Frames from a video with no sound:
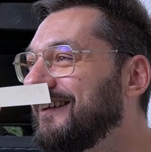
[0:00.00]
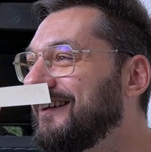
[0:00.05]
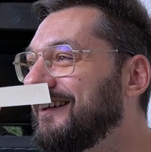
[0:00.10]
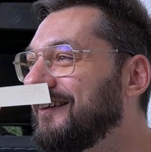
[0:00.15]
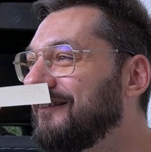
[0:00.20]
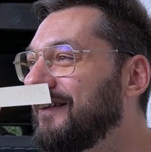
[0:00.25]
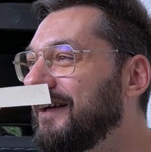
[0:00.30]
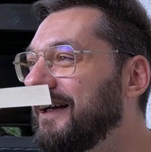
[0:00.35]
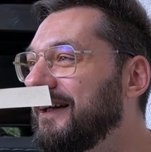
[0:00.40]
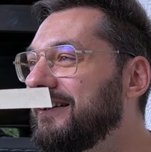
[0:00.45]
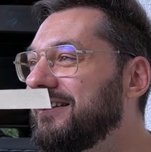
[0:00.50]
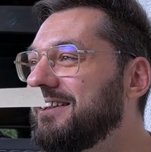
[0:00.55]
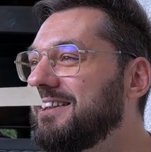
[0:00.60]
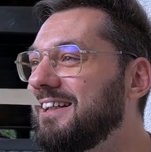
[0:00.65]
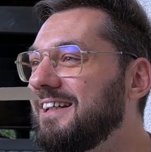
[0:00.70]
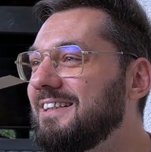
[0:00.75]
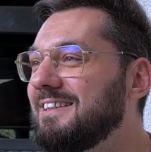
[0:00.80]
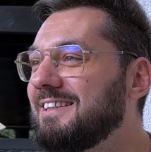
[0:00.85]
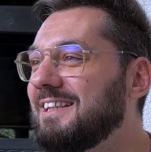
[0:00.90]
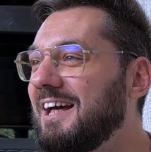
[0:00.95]
but it
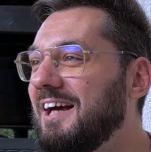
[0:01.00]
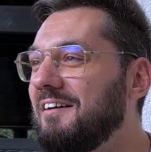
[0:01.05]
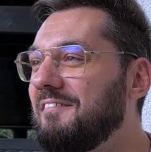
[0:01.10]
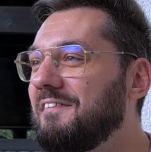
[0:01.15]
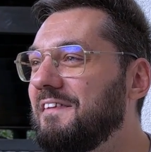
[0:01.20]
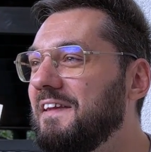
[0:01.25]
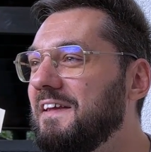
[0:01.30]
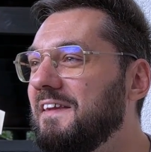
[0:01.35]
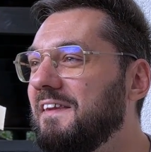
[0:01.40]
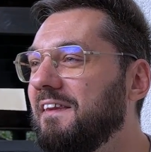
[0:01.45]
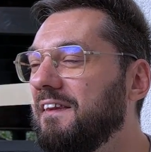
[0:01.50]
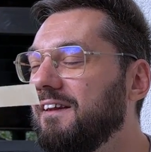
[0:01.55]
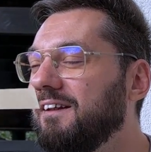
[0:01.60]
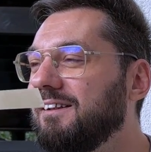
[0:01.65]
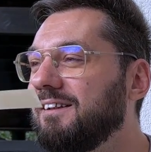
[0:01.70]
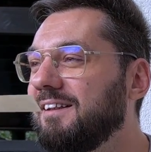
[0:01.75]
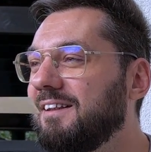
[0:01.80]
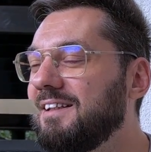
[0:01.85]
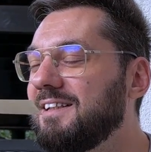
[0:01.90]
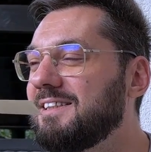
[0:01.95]
does have
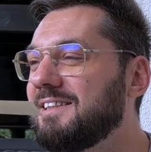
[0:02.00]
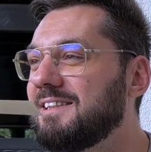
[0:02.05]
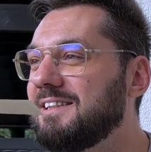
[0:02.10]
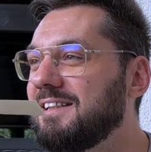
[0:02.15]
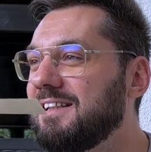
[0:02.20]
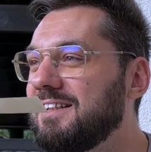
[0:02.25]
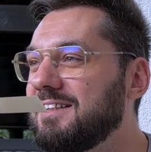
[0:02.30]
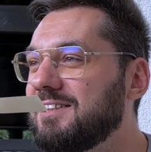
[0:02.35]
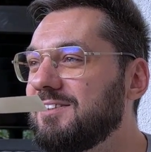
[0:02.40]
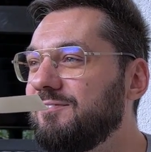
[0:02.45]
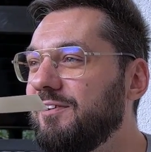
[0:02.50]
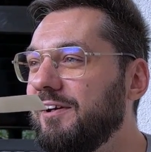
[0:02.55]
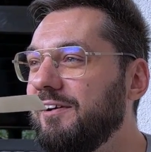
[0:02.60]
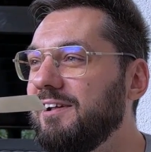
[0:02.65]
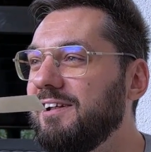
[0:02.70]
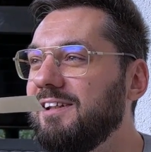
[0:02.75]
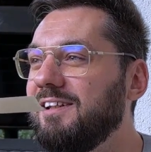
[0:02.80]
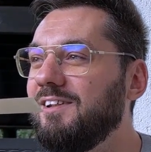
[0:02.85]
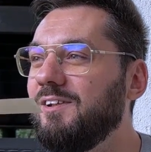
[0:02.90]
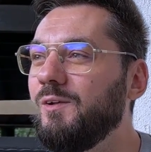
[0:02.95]
this
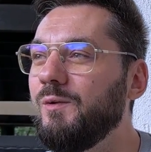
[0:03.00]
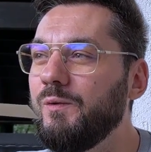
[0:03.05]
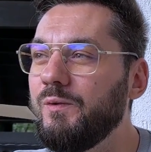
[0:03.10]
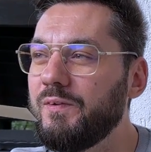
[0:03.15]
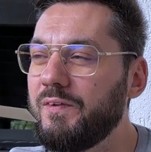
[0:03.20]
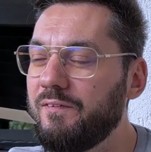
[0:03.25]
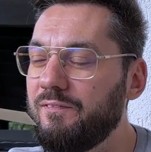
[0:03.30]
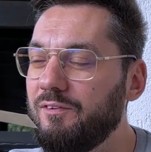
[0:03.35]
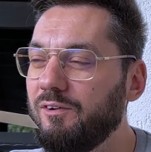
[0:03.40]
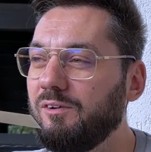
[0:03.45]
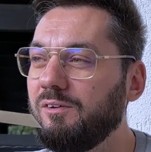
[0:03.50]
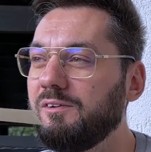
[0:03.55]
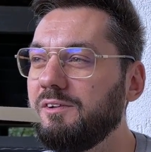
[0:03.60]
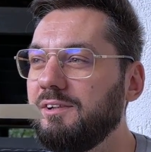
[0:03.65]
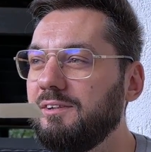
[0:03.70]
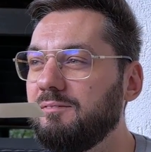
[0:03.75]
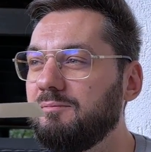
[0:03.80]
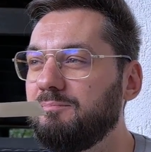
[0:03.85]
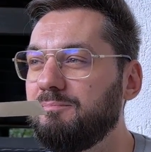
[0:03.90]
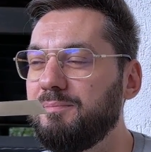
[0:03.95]
very
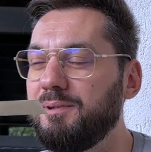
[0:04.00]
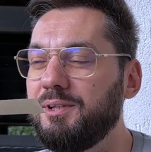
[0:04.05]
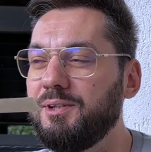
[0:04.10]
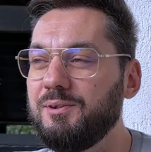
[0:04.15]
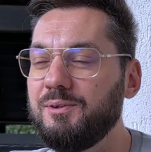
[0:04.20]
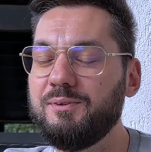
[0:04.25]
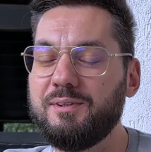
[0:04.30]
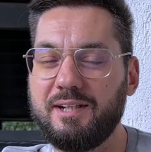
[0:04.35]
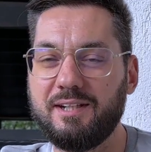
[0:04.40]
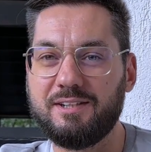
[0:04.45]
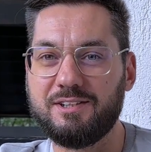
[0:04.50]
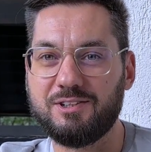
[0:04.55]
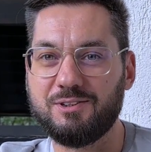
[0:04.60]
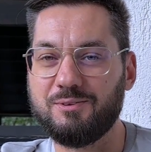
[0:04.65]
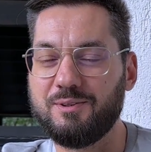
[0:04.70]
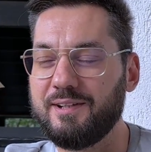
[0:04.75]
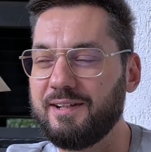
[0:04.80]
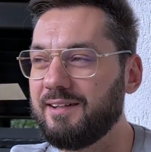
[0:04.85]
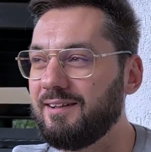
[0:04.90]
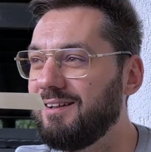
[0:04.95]
youthful beauty
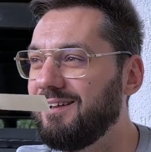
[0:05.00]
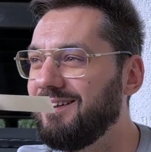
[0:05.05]
to it.